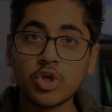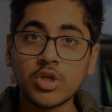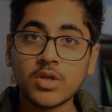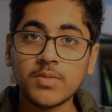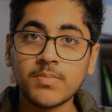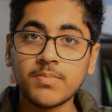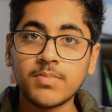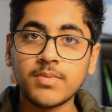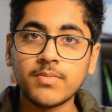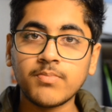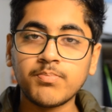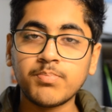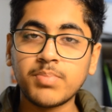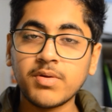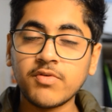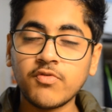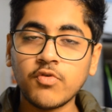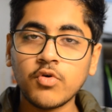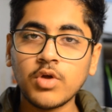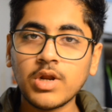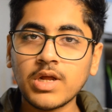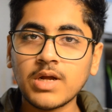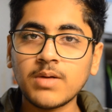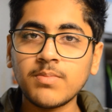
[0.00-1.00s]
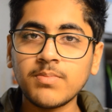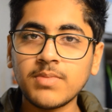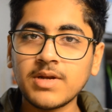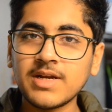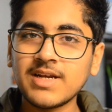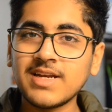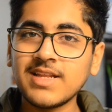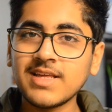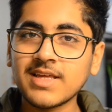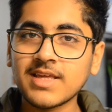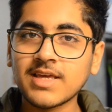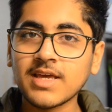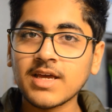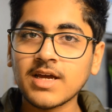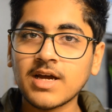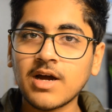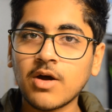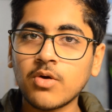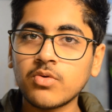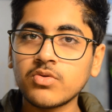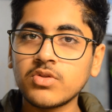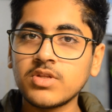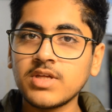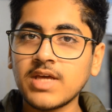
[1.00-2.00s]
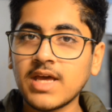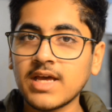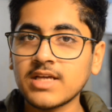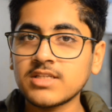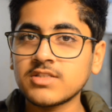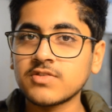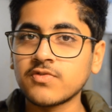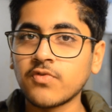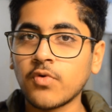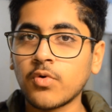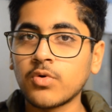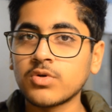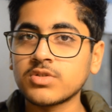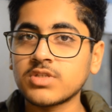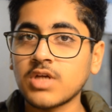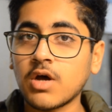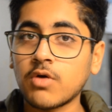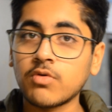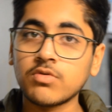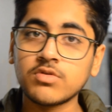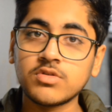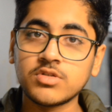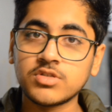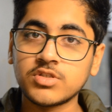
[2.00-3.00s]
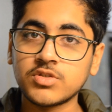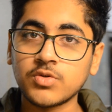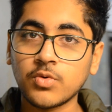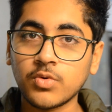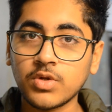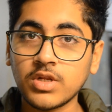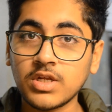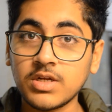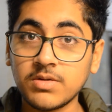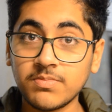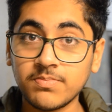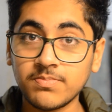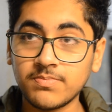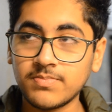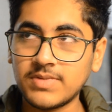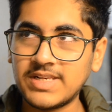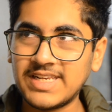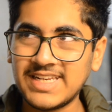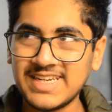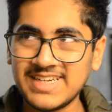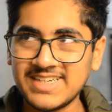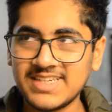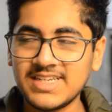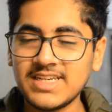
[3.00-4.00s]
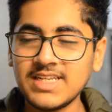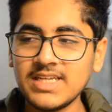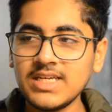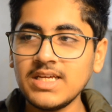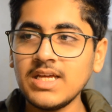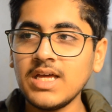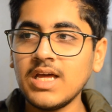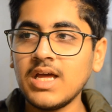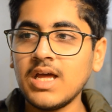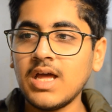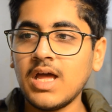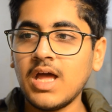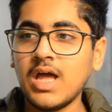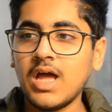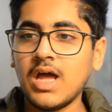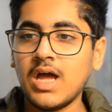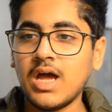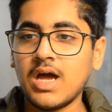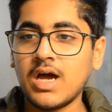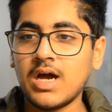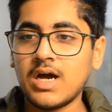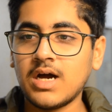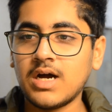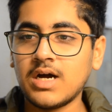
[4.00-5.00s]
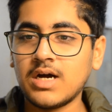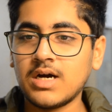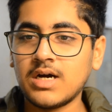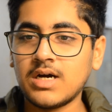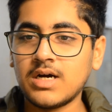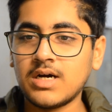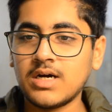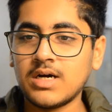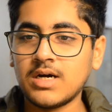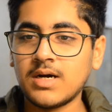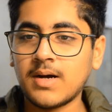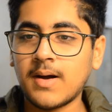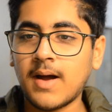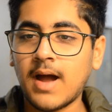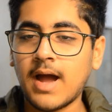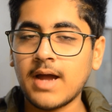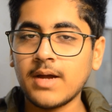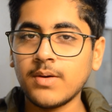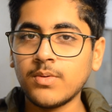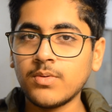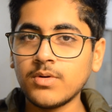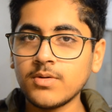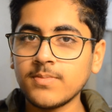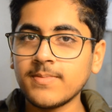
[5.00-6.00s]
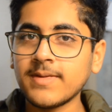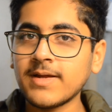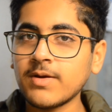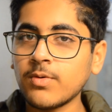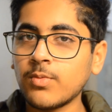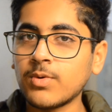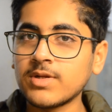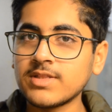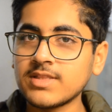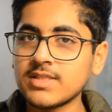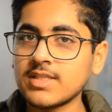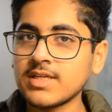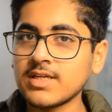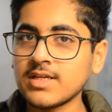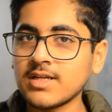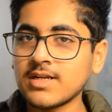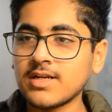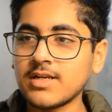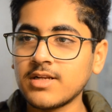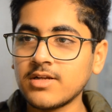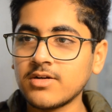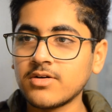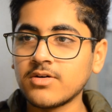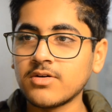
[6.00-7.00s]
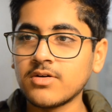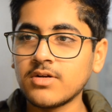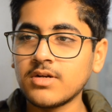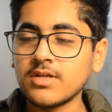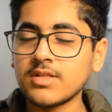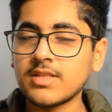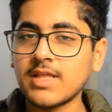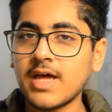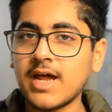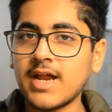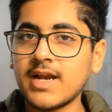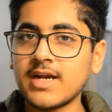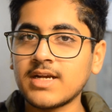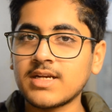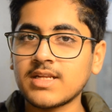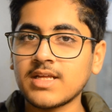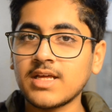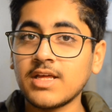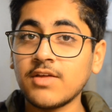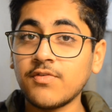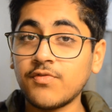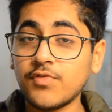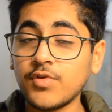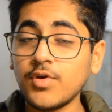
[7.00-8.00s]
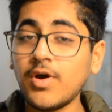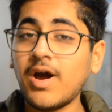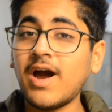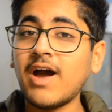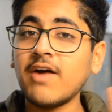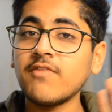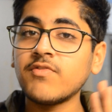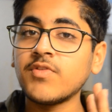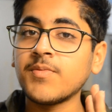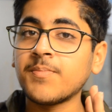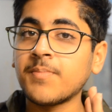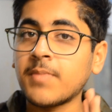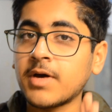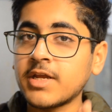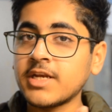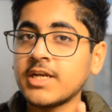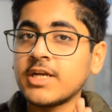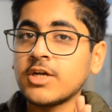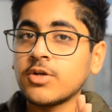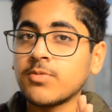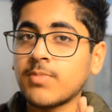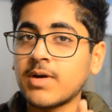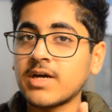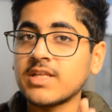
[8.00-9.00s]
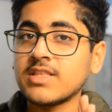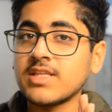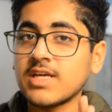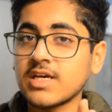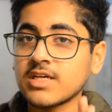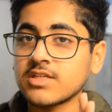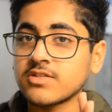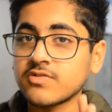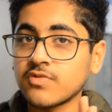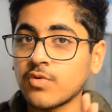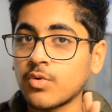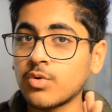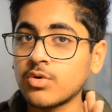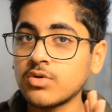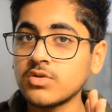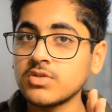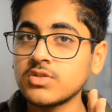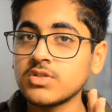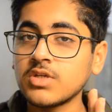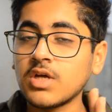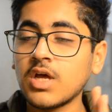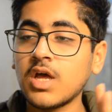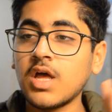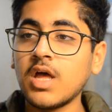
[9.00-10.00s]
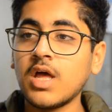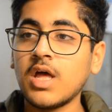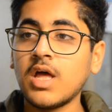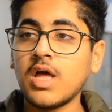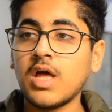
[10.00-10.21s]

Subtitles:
Okay, before I completely kick out the X4s out of the story completely, I want to make one thing clear, that if you have the money to buy the X4s,